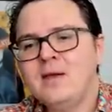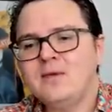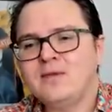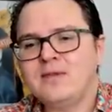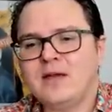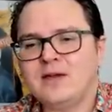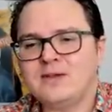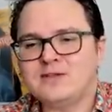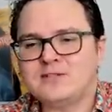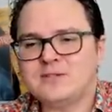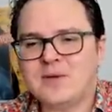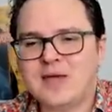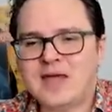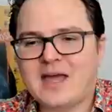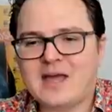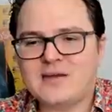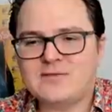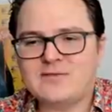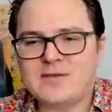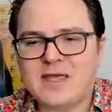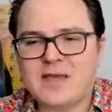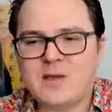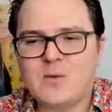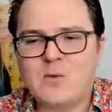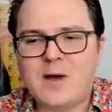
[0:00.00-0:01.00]
They also
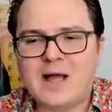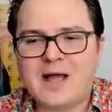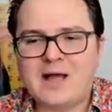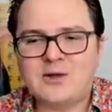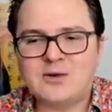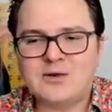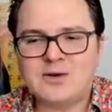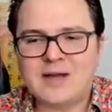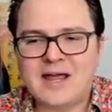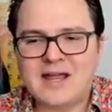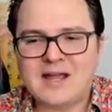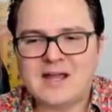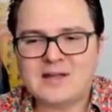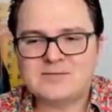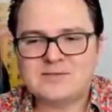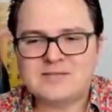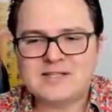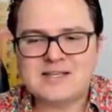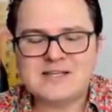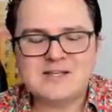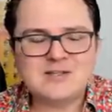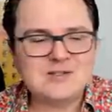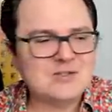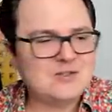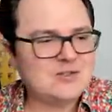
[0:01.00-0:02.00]
have a Wilder
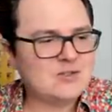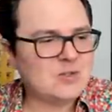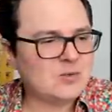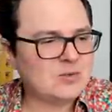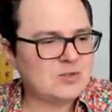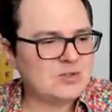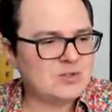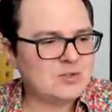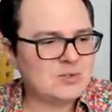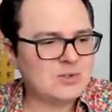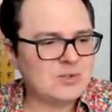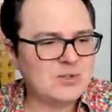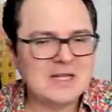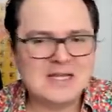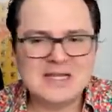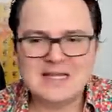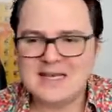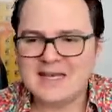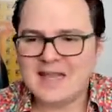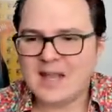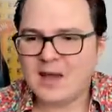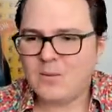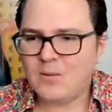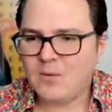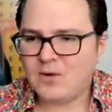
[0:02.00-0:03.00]
NFT social
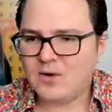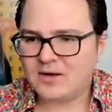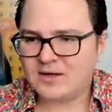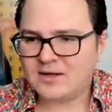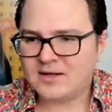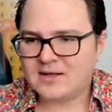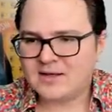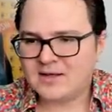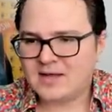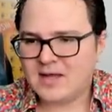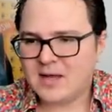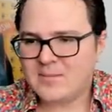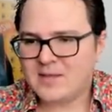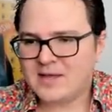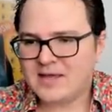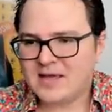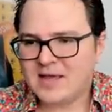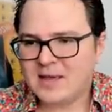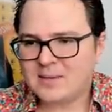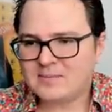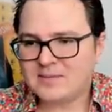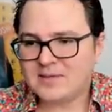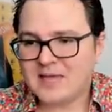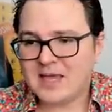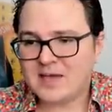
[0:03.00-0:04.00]
network coming
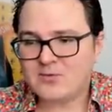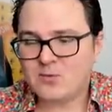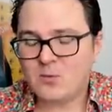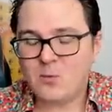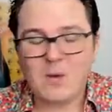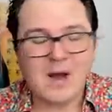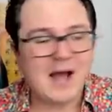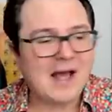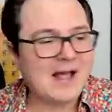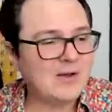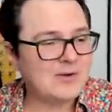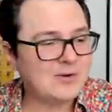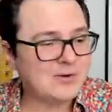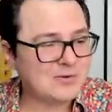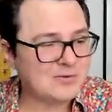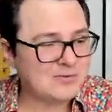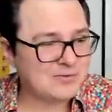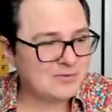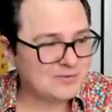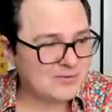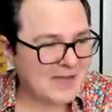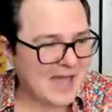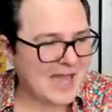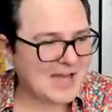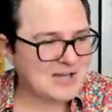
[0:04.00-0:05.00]
up. They have Wilder
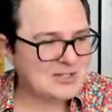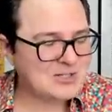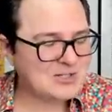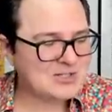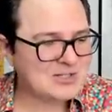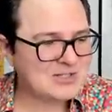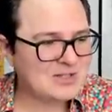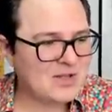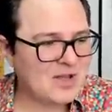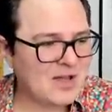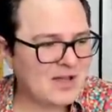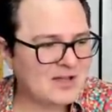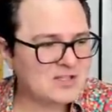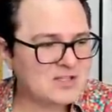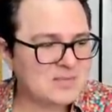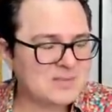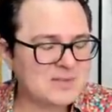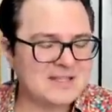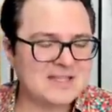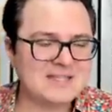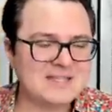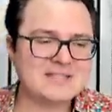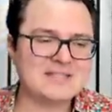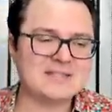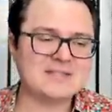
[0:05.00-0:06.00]
fashion launch. I
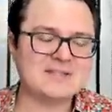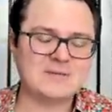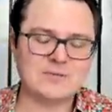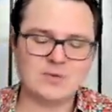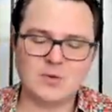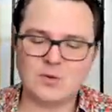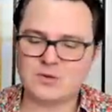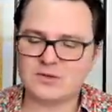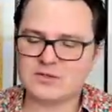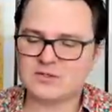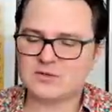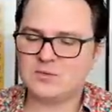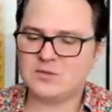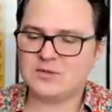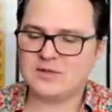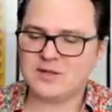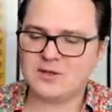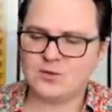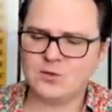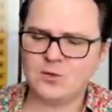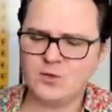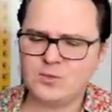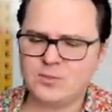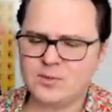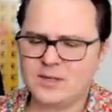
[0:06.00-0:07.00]
mean, this is, of course, really
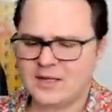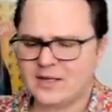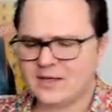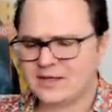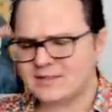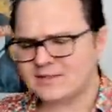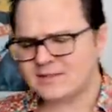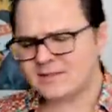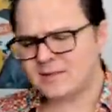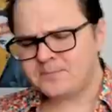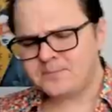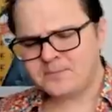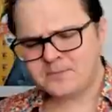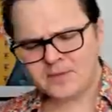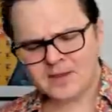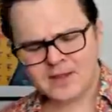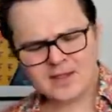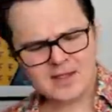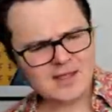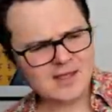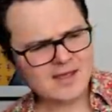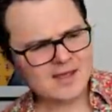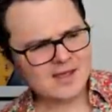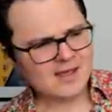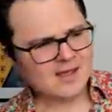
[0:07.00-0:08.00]
cool because
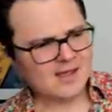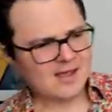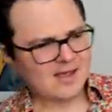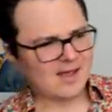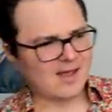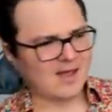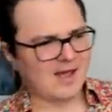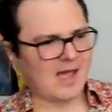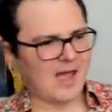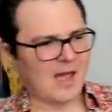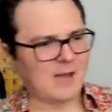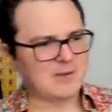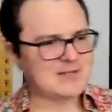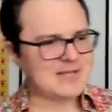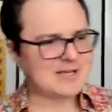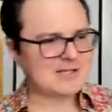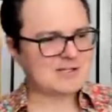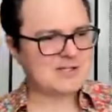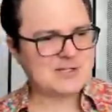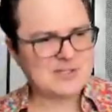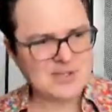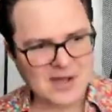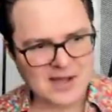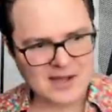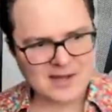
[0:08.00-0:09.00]
I was
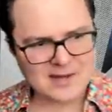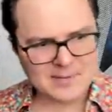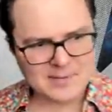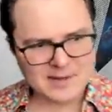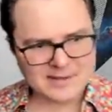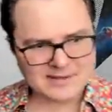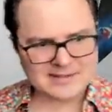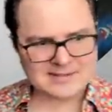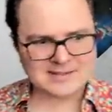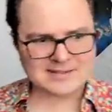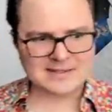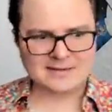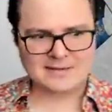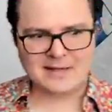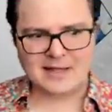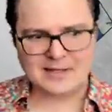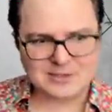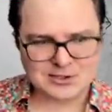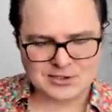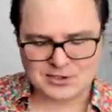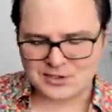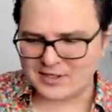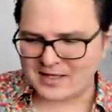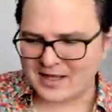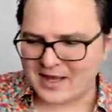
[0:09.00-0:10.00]
actually talking about this at
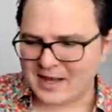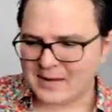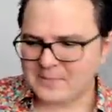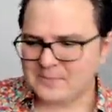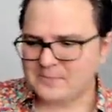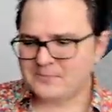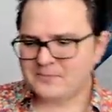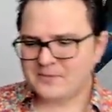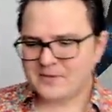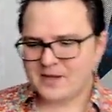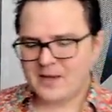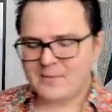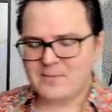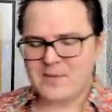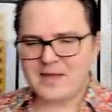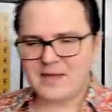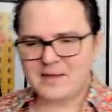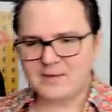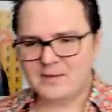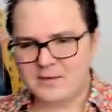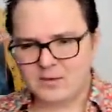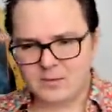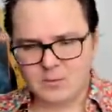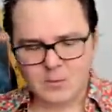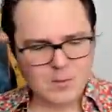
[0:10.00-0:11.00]
lunch today.
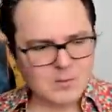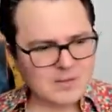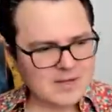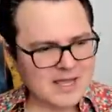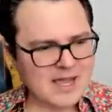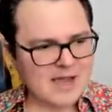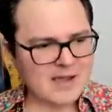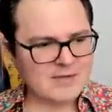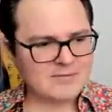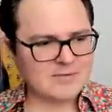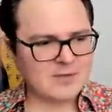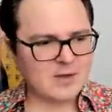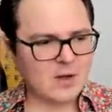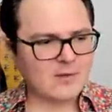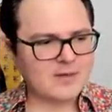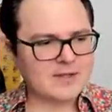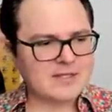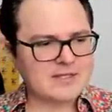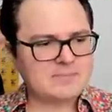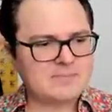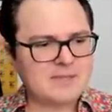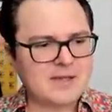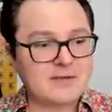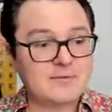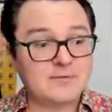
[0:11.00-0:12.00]
When we have all
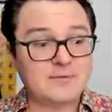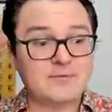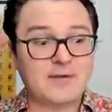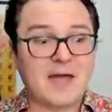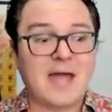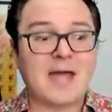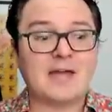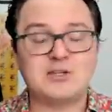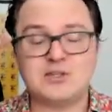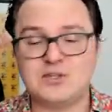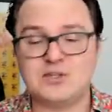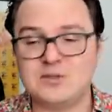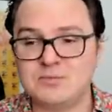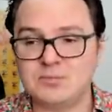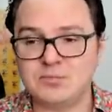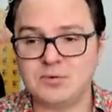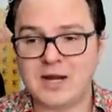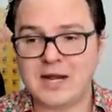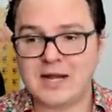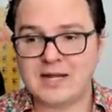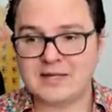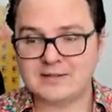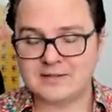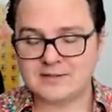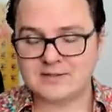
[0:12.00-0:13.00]
these big fashion
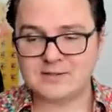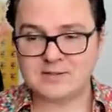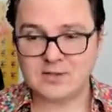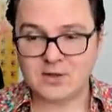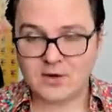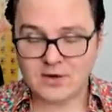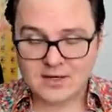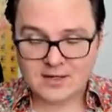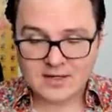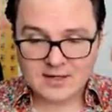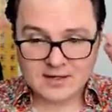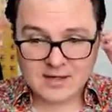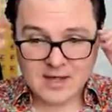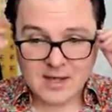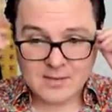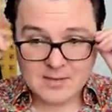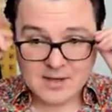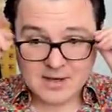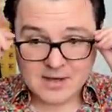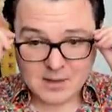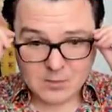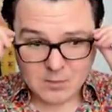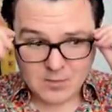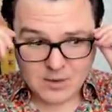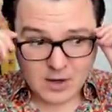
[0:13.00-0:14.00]
brands starting to come
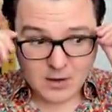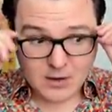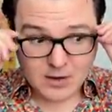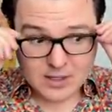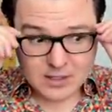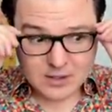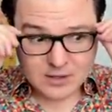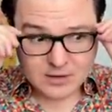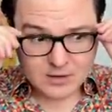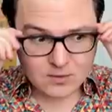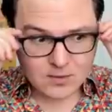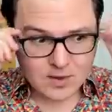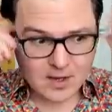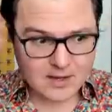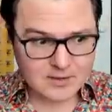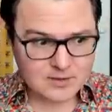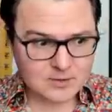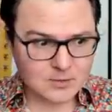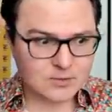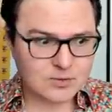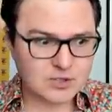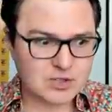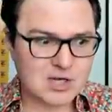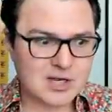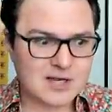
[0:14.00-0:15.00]
in, and we already do,
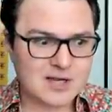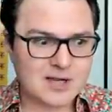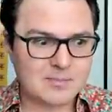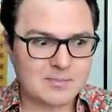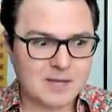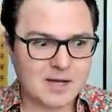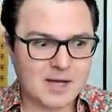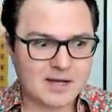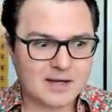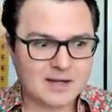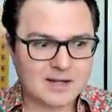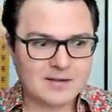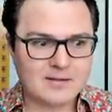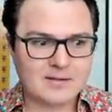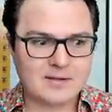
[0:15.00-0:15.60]
Dolce & Gabbana,